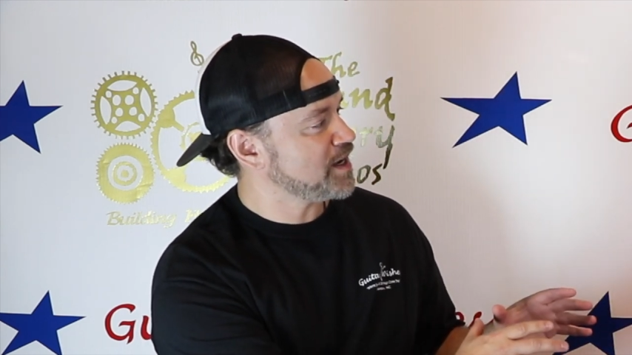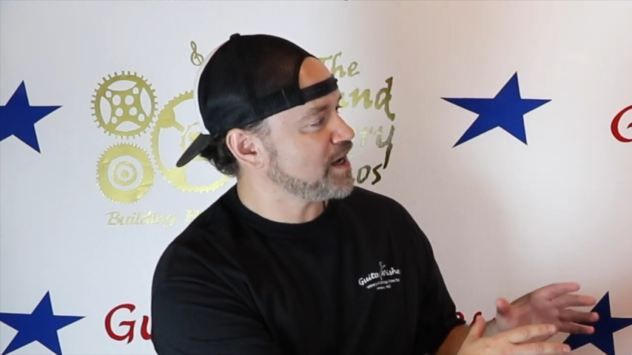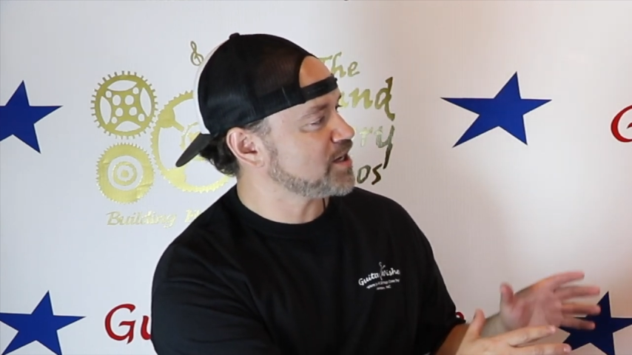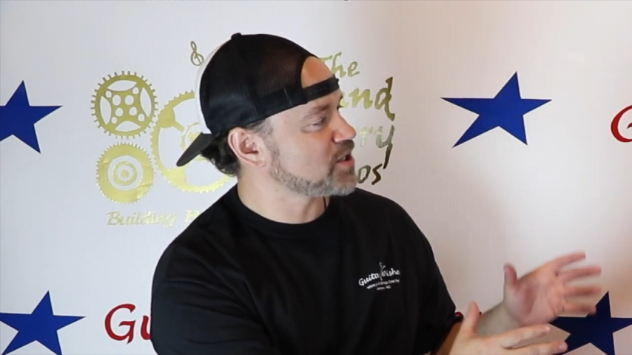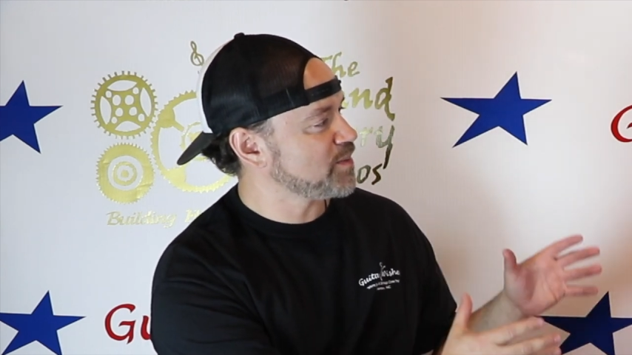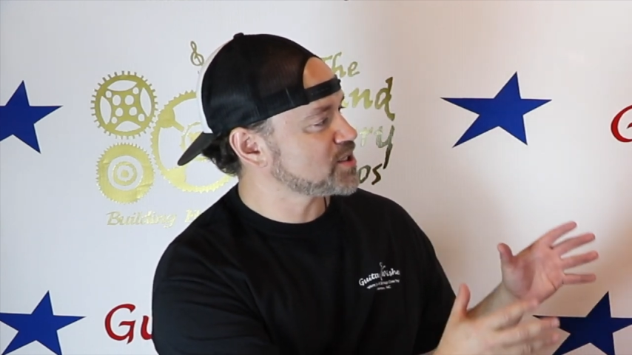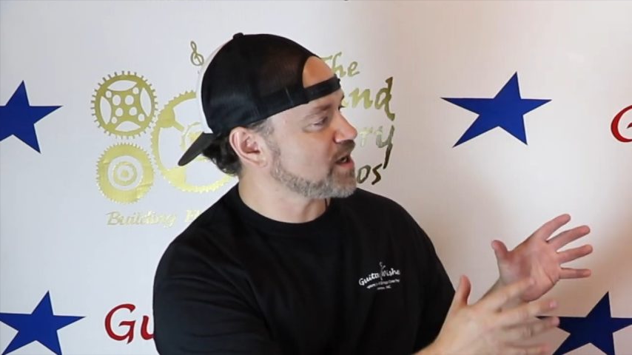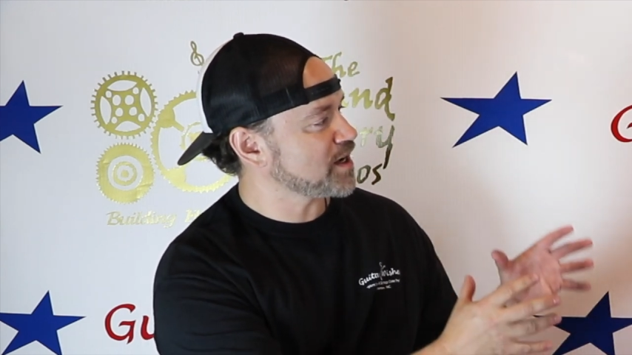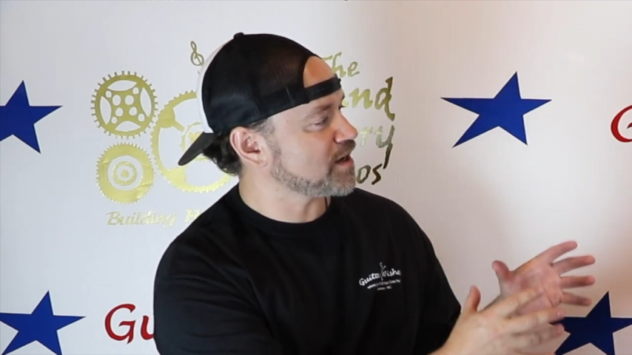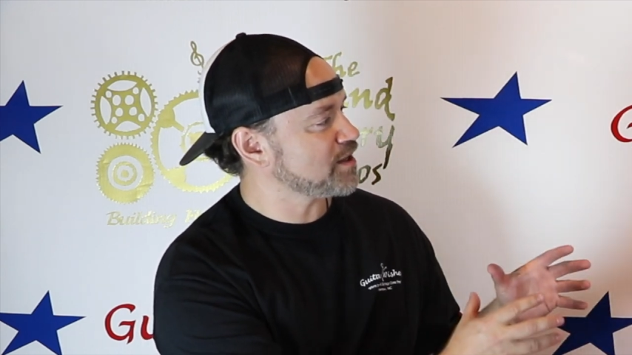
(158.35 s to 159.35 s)
And it's almost
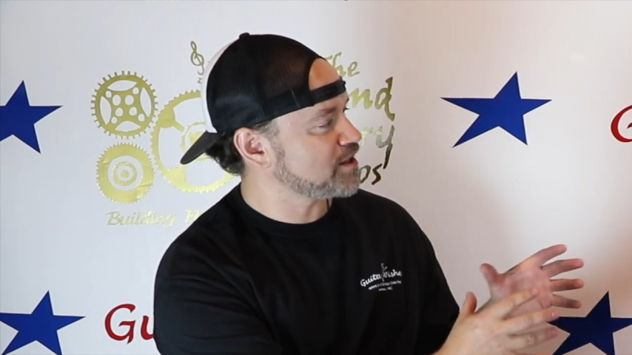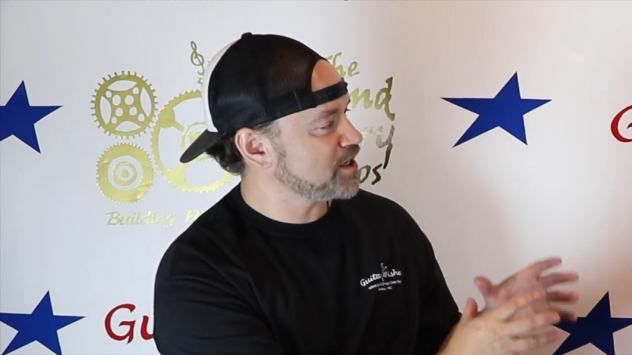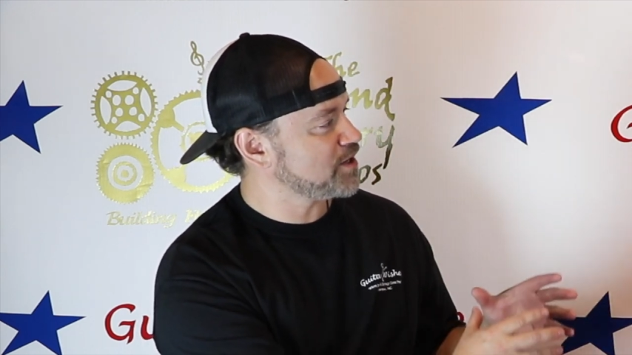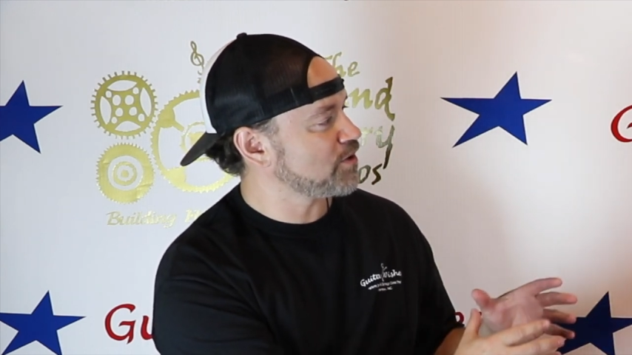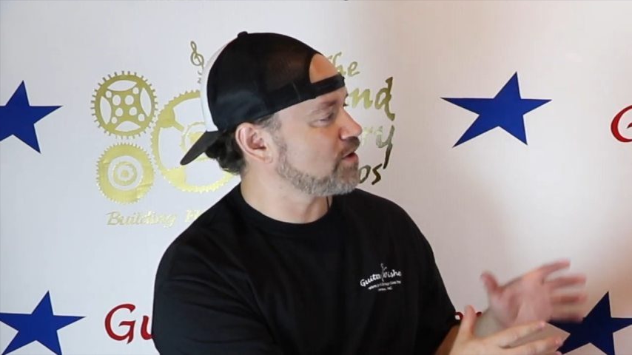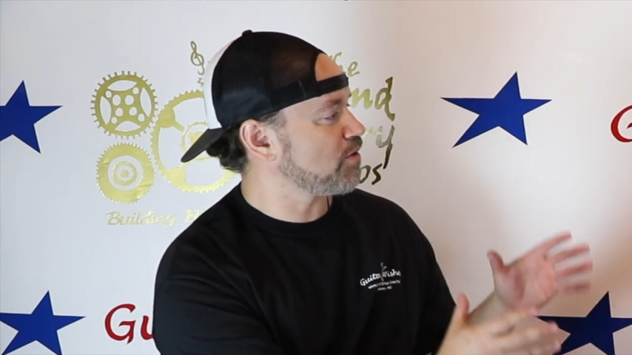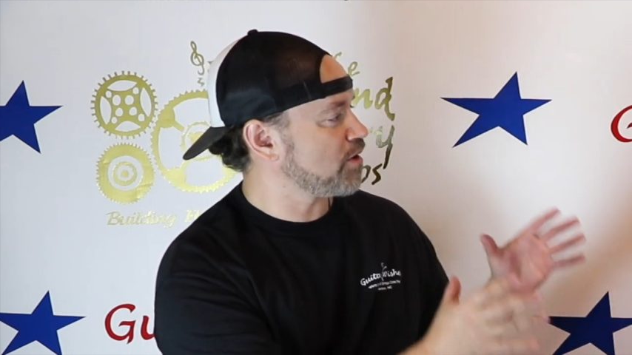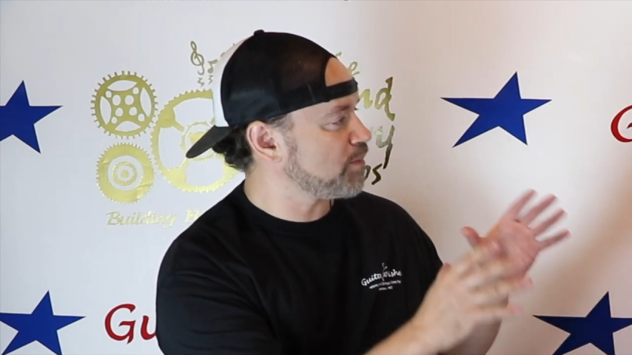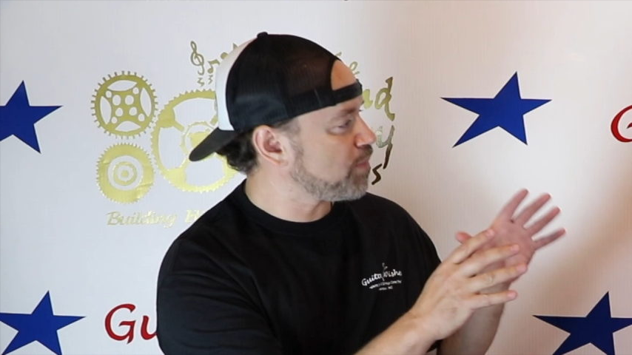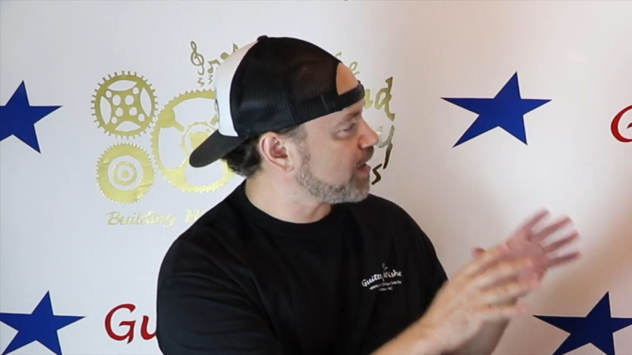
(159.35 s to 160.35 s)
like a theater
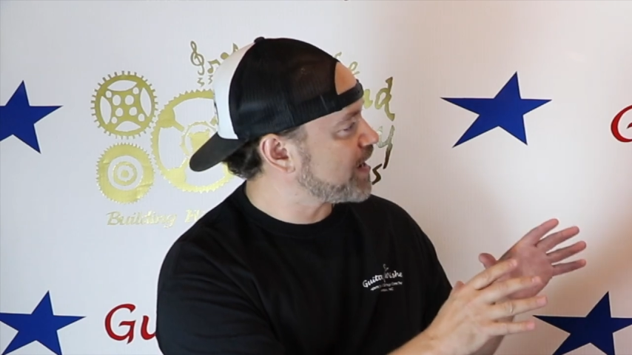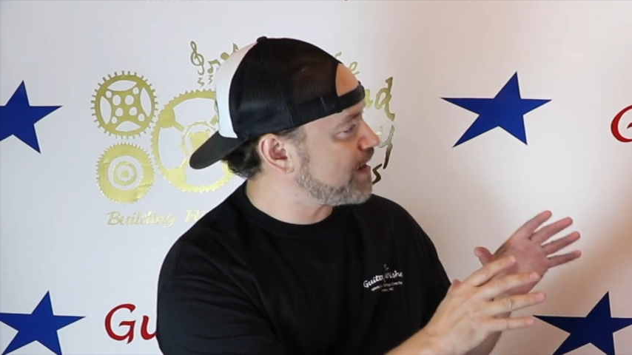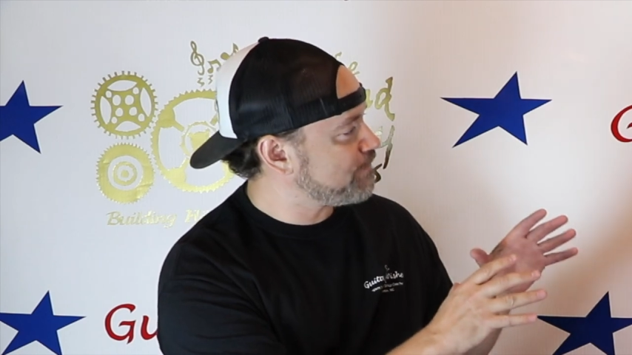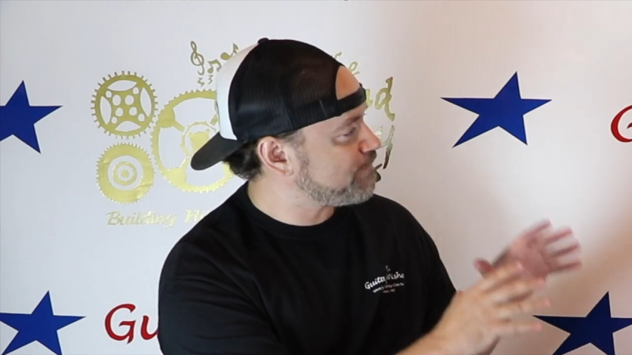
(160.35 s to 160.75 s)
or a play